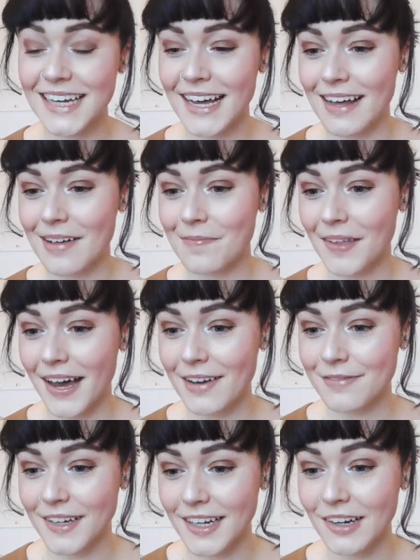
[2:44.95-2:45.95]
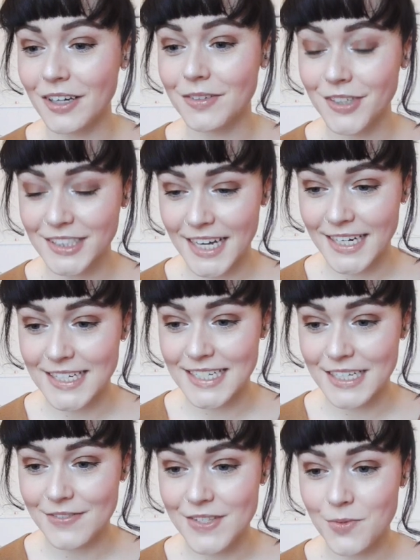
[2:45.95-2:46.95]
I found a lot of alternatives.